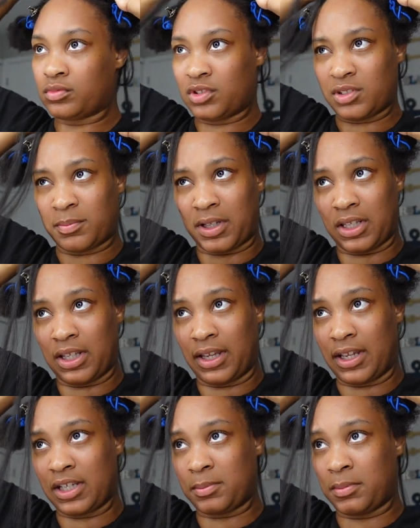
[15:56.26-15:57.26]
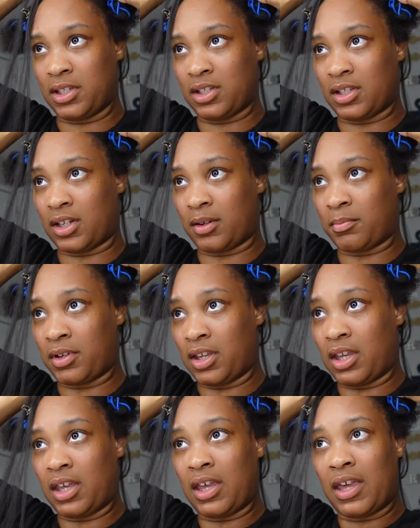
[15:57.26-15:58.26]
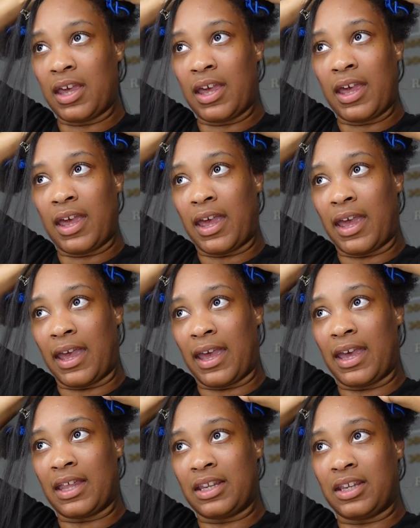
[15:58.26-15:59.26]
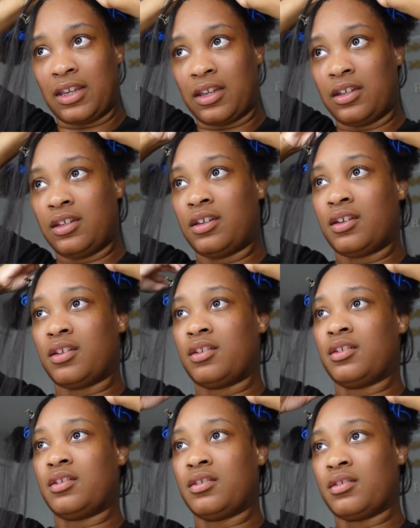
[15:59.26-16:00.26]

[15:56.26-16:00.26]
It's my last piece that I'm adding in.